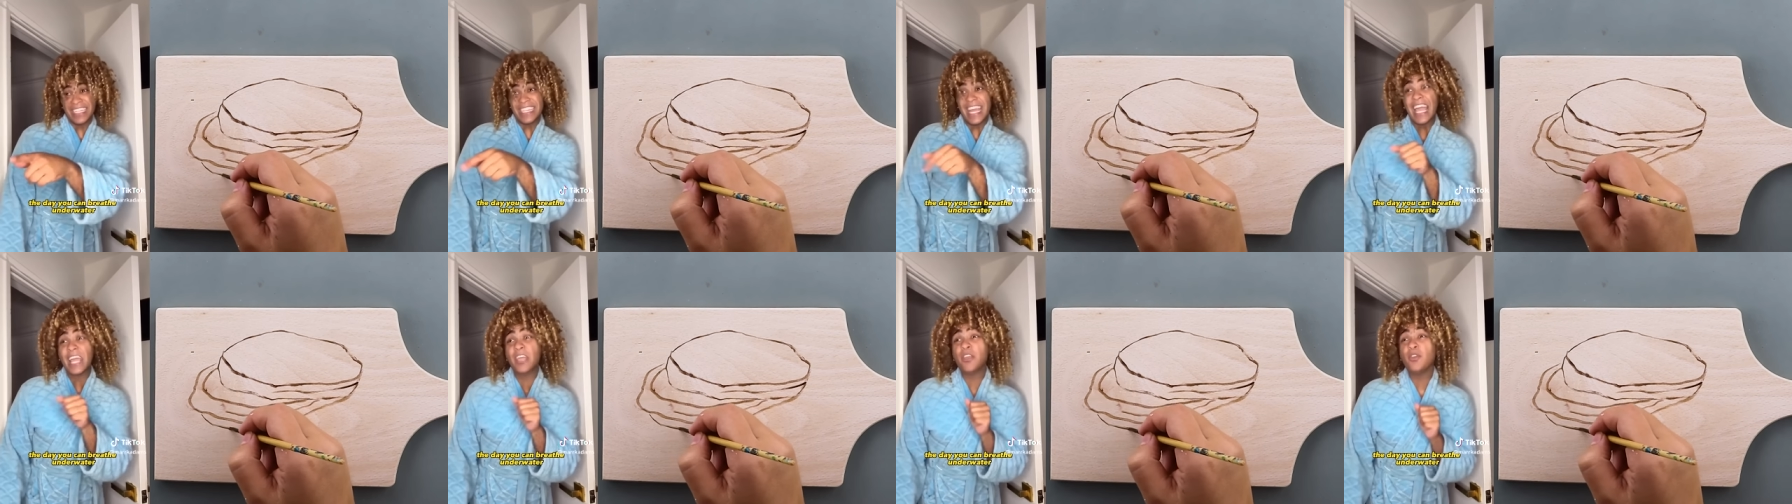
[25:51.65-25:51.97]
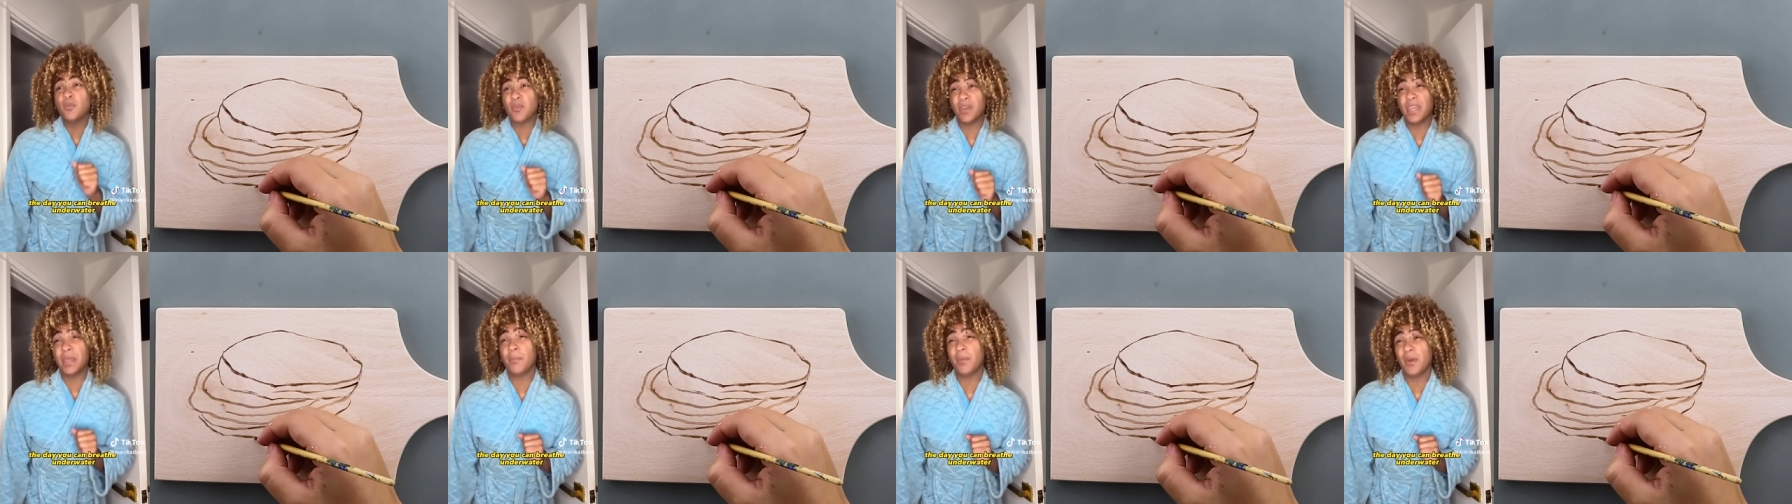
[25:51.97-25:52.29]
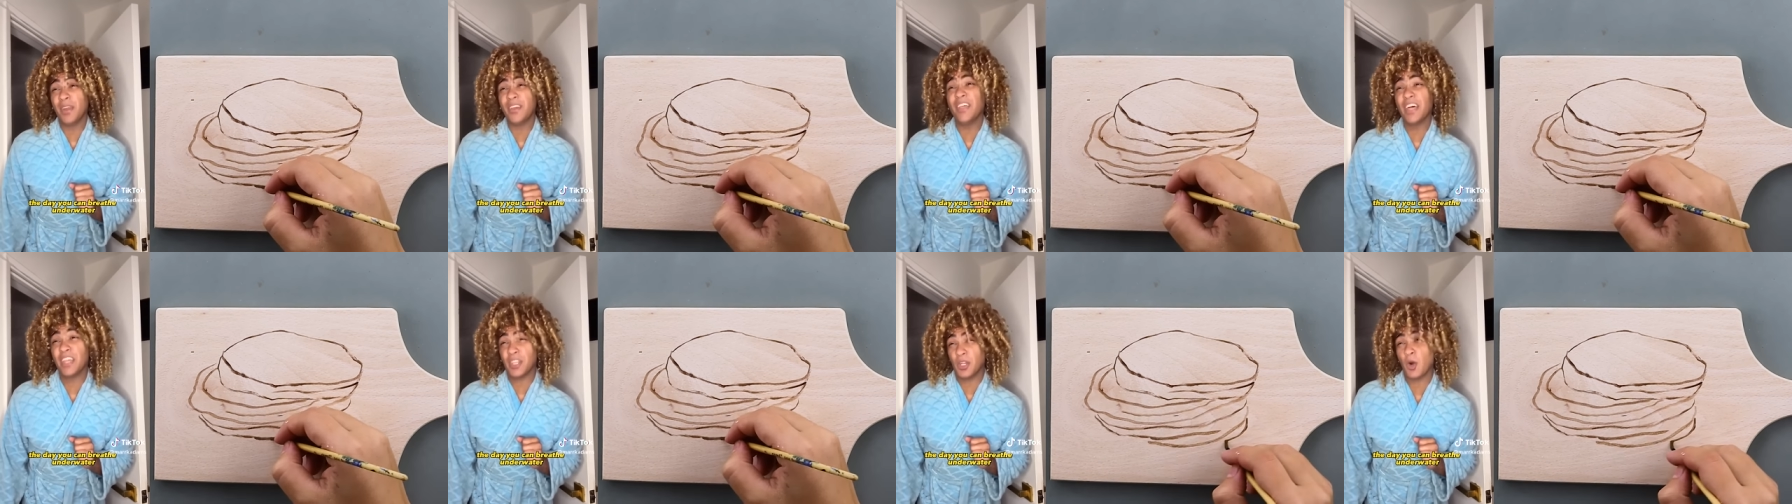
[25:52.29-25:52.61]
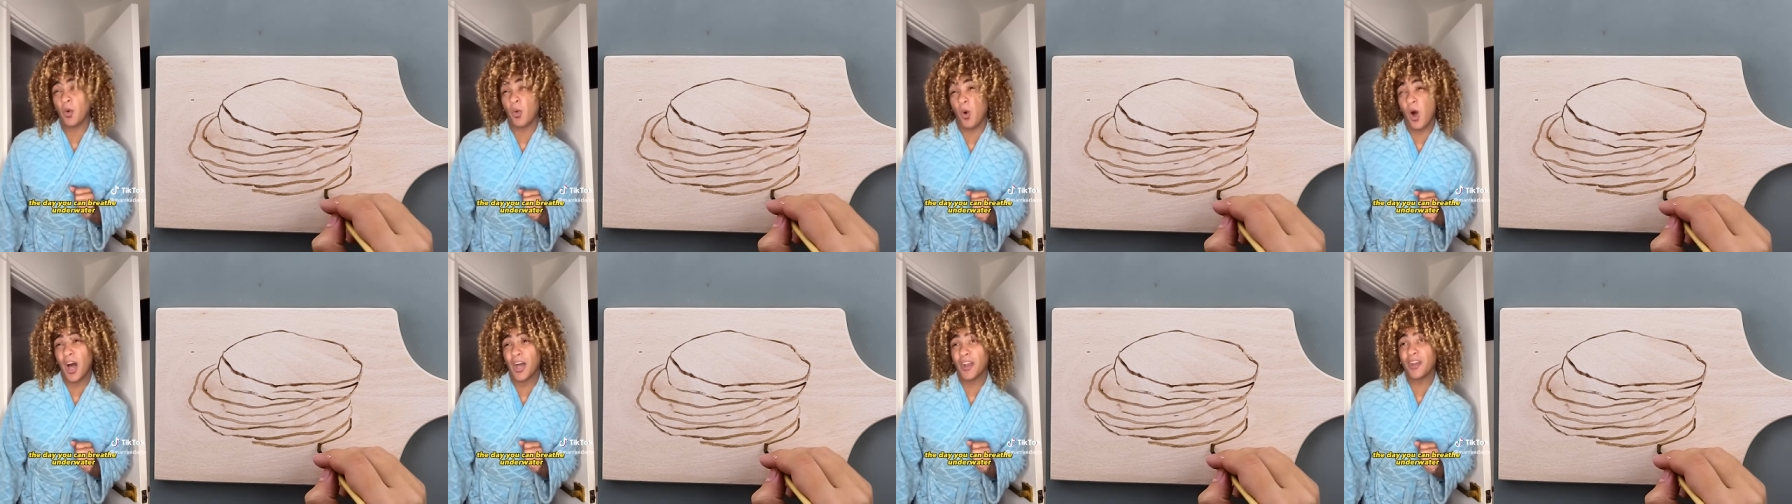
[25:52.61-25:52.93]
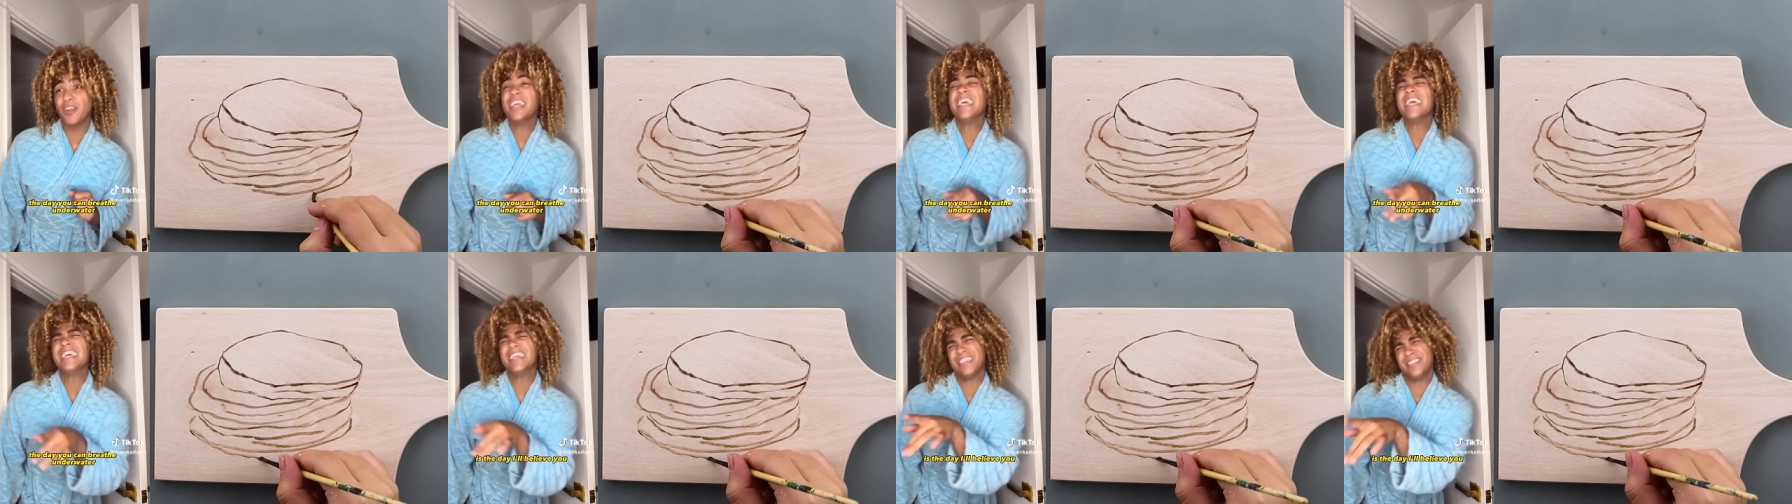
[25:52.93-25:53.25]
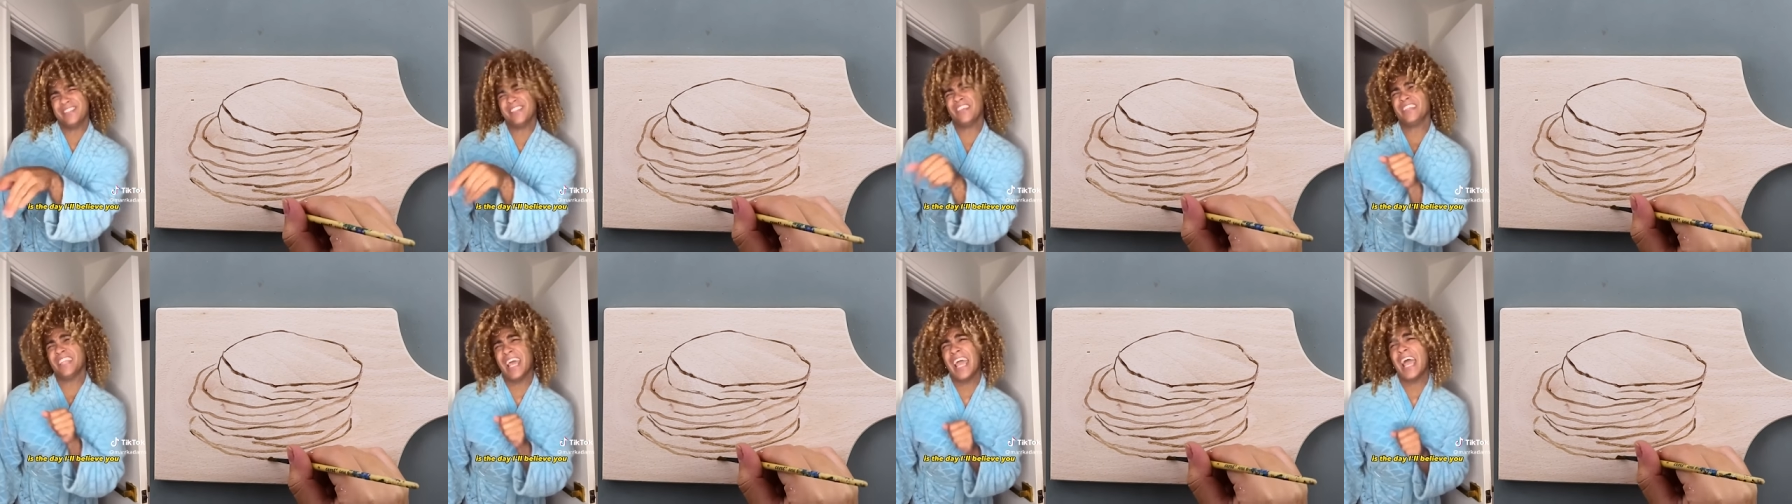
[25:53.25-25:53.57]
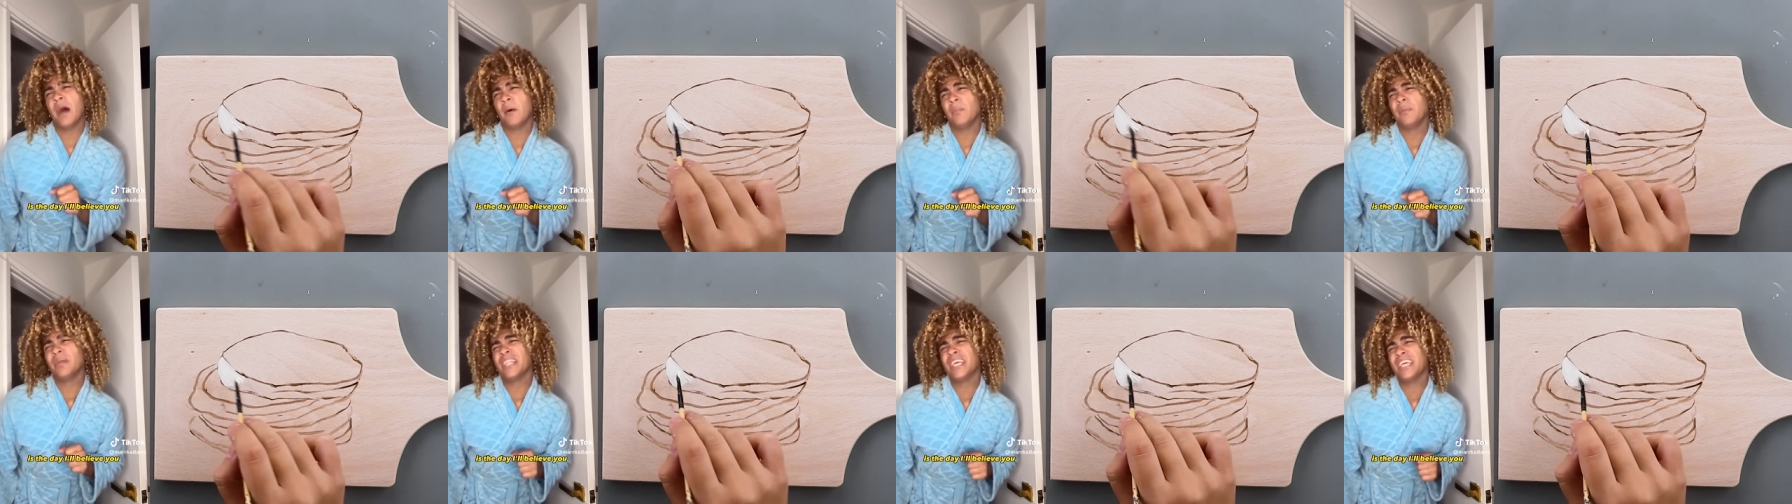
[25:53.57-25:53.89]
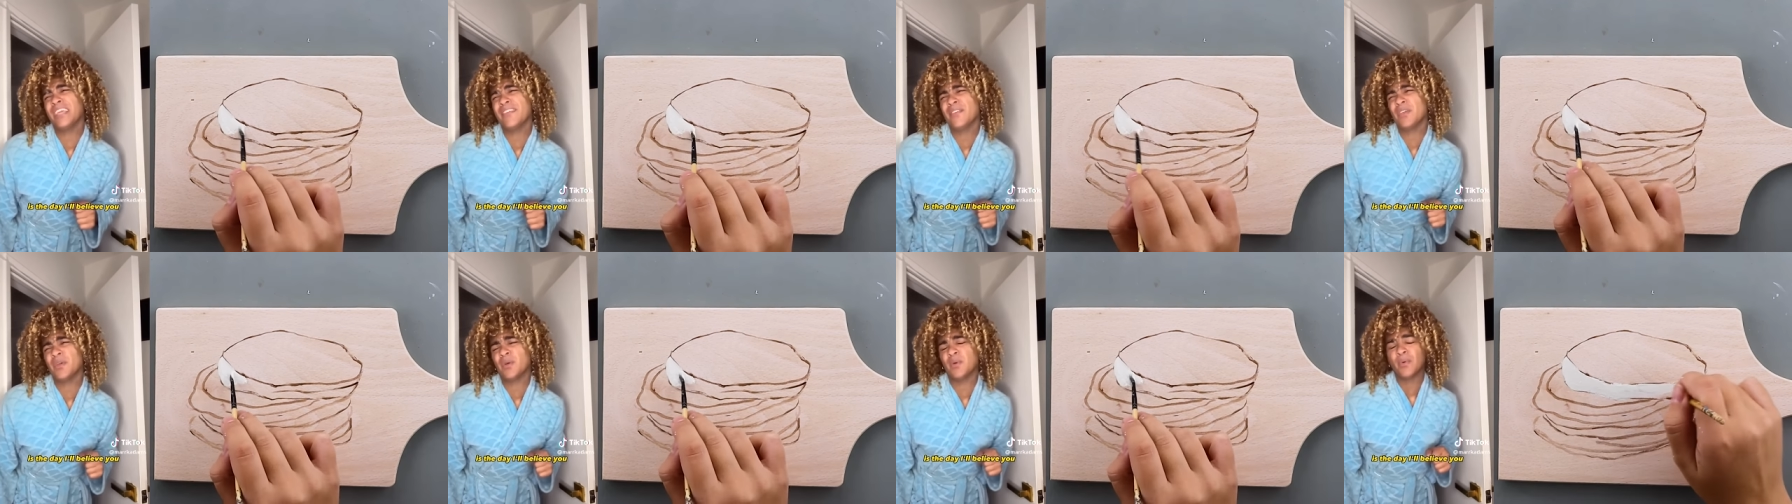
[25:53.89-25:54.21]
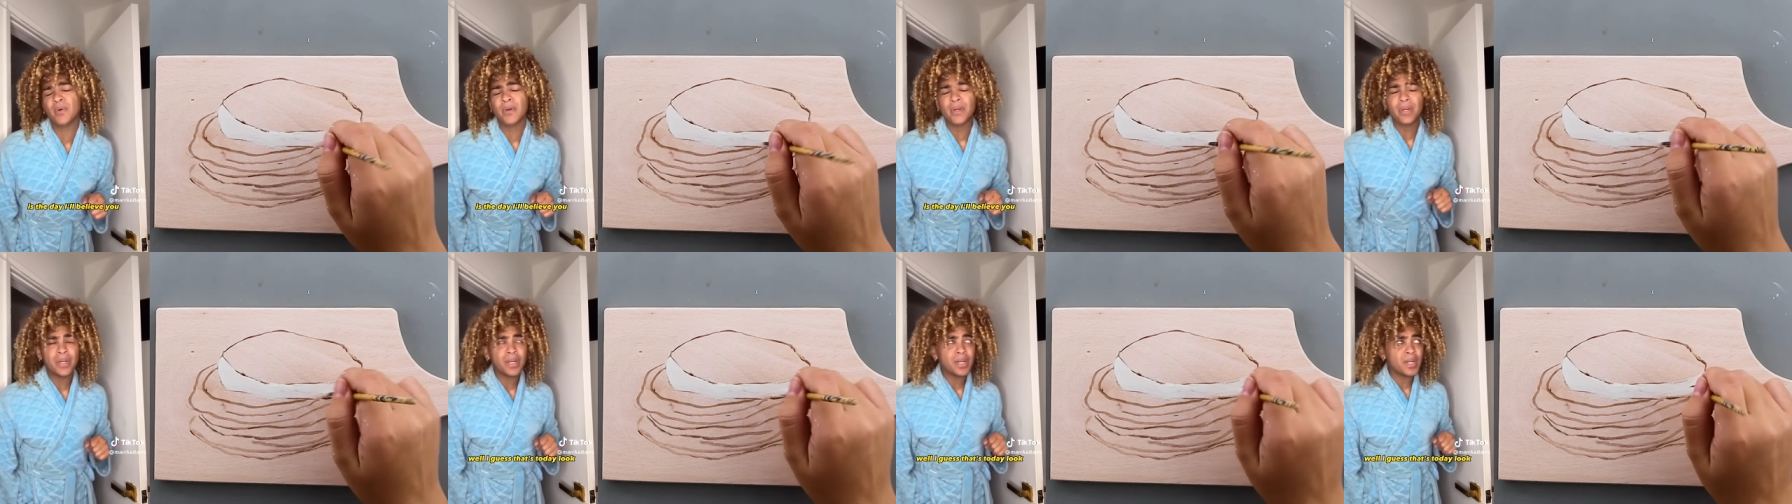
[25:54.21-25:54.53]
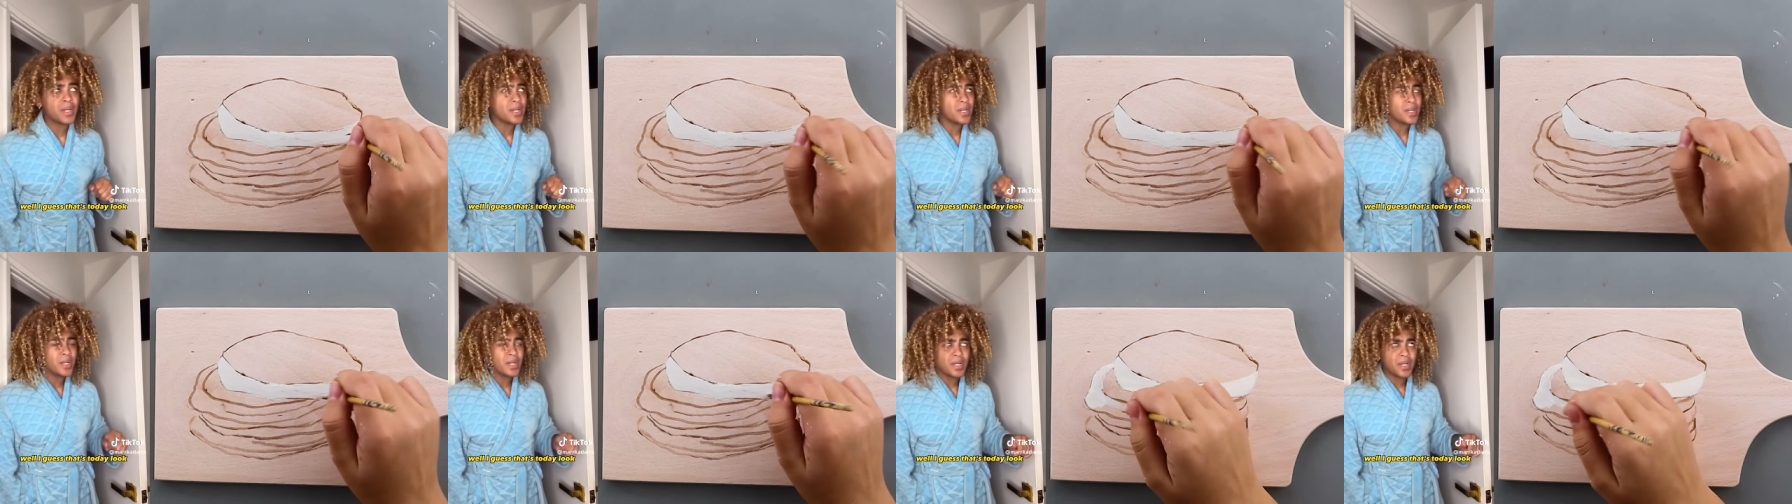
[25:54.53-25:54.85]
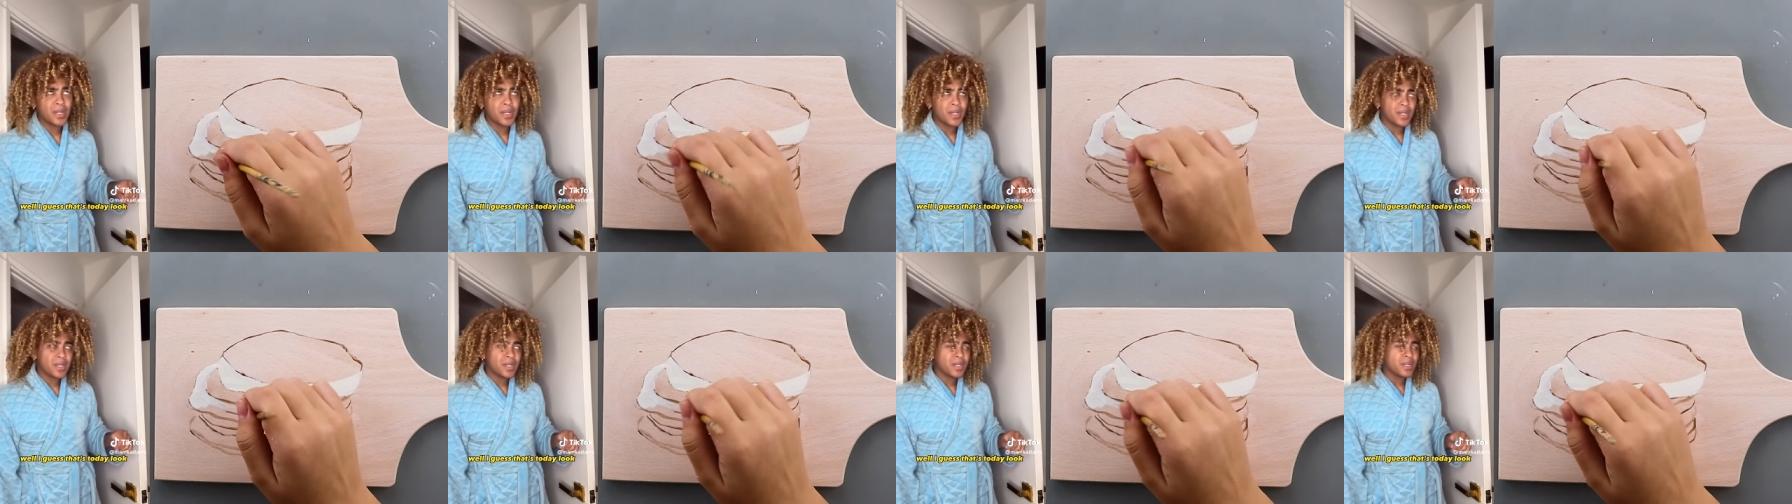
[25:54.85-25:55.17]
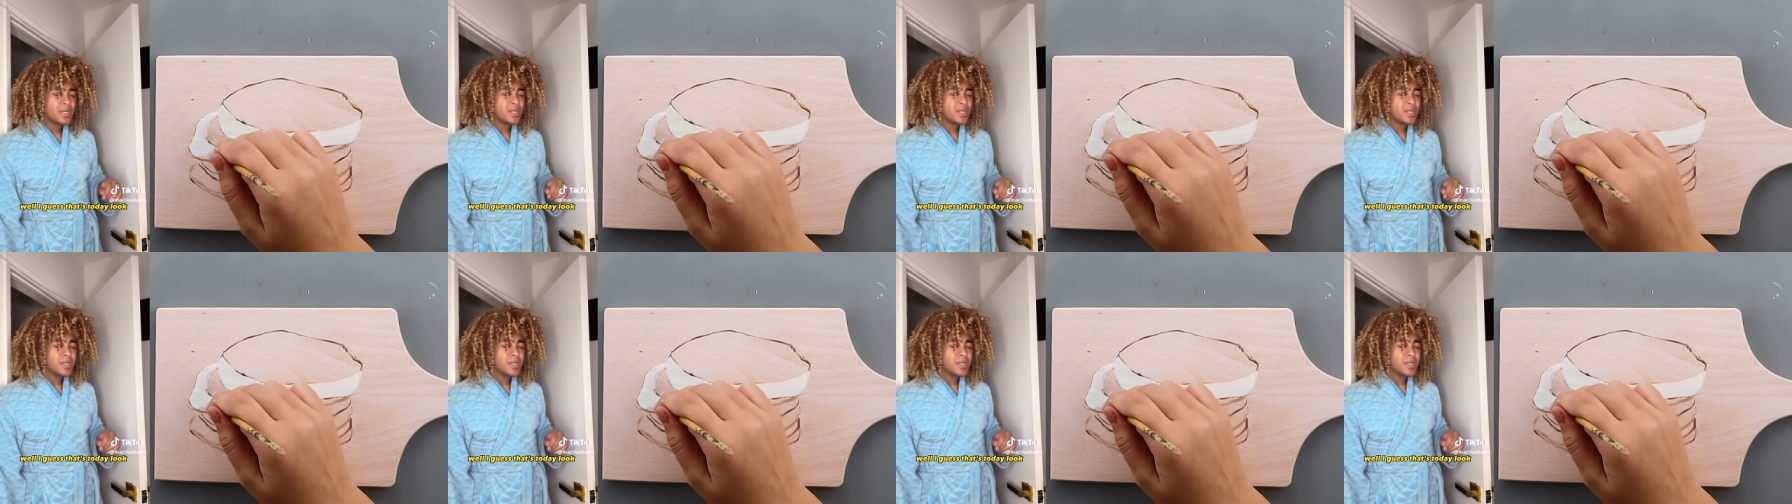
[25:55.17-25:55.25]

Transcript: The day you can breathe underwater is the day I'll believe you. Well, I guess